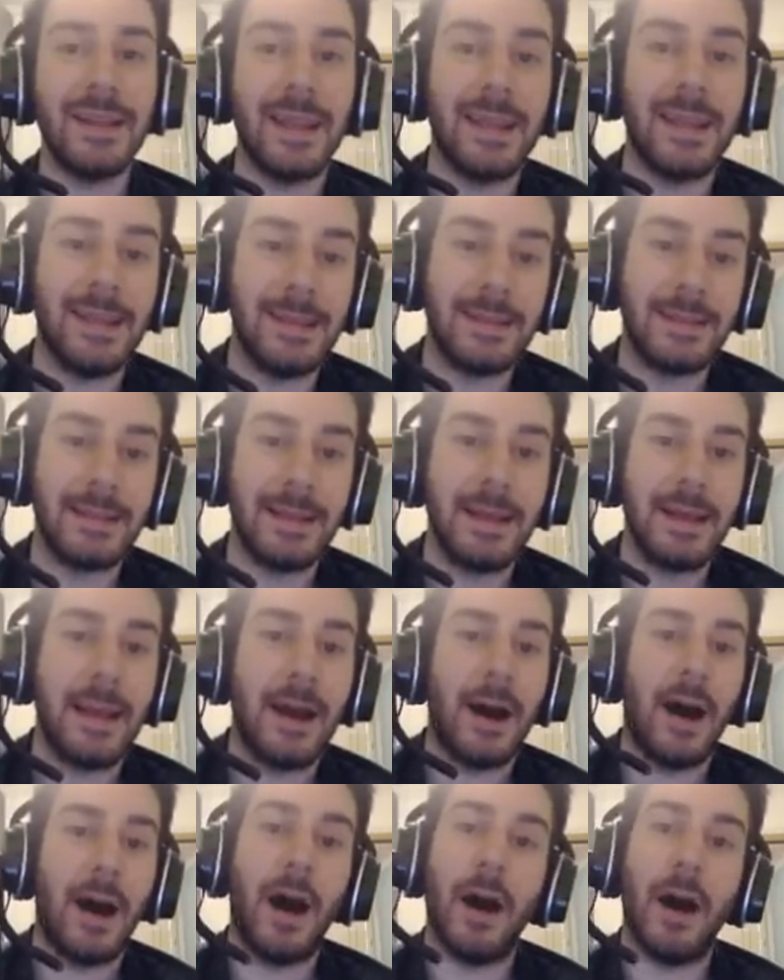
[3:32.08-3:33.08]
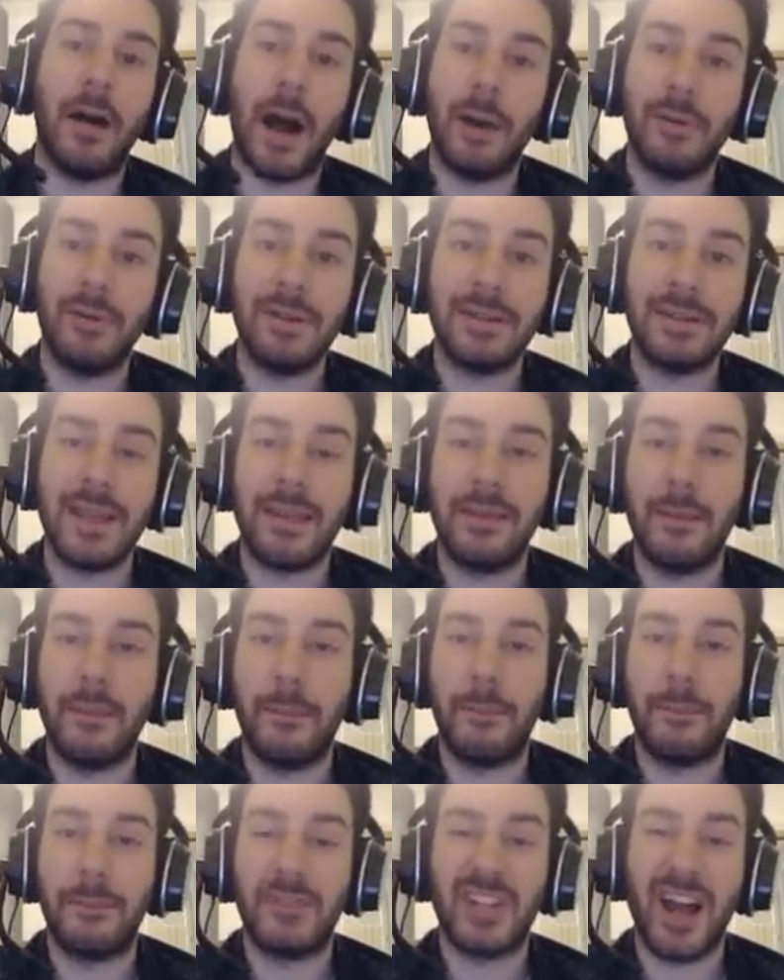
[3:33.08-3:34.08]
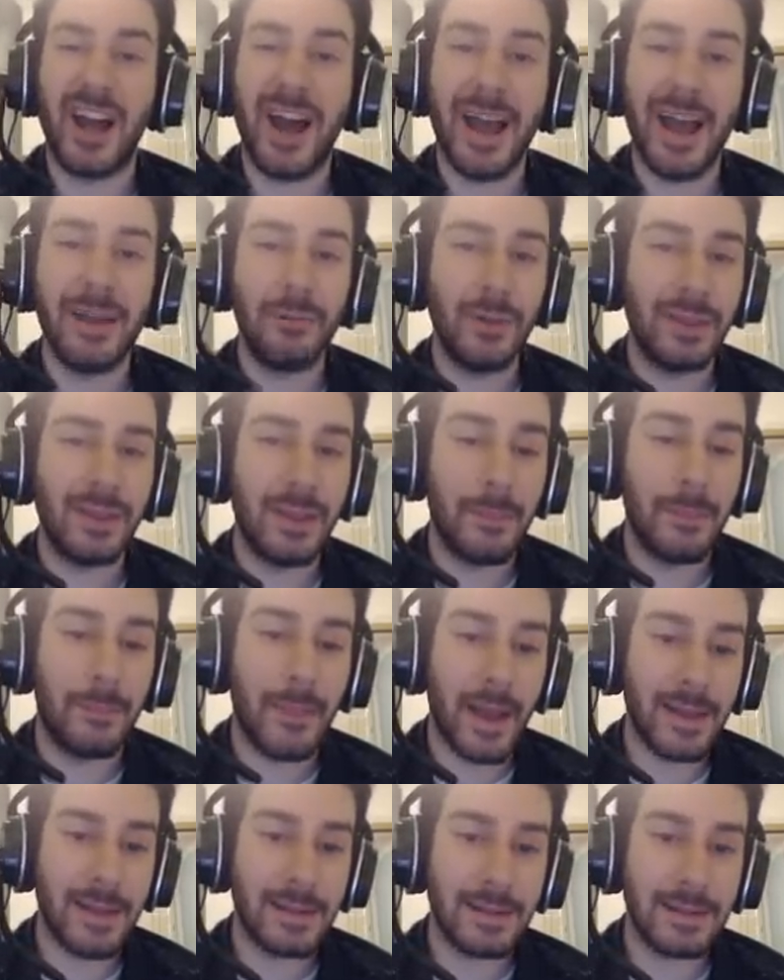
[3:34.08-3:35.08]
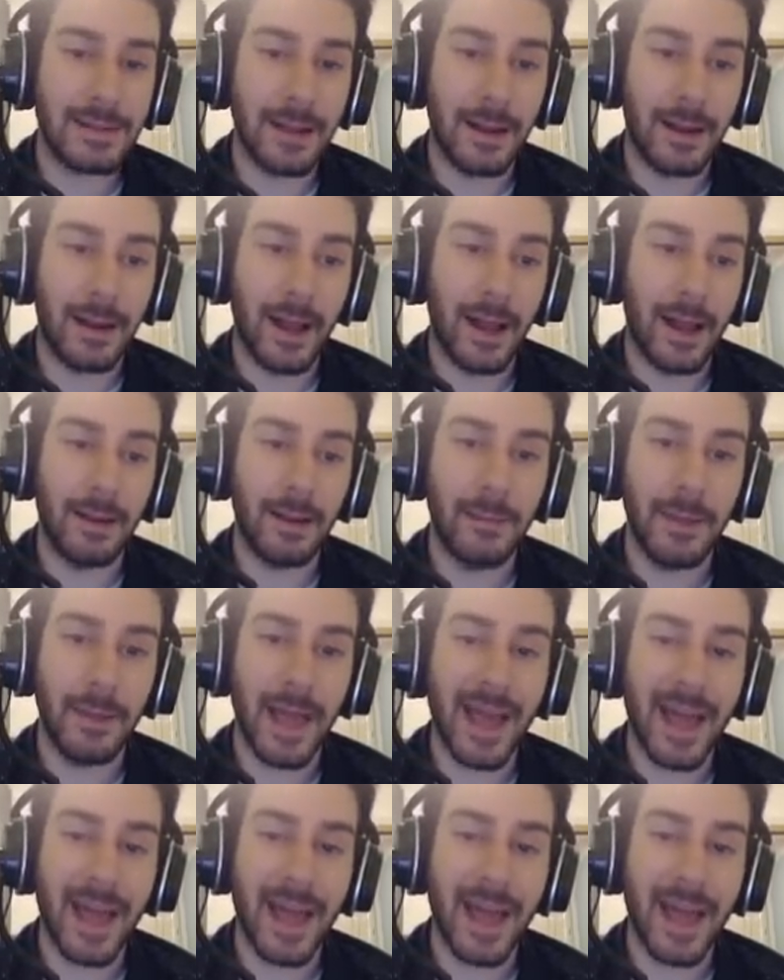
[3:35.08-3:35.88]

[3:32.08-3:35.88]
is, I would say, tied with the best element.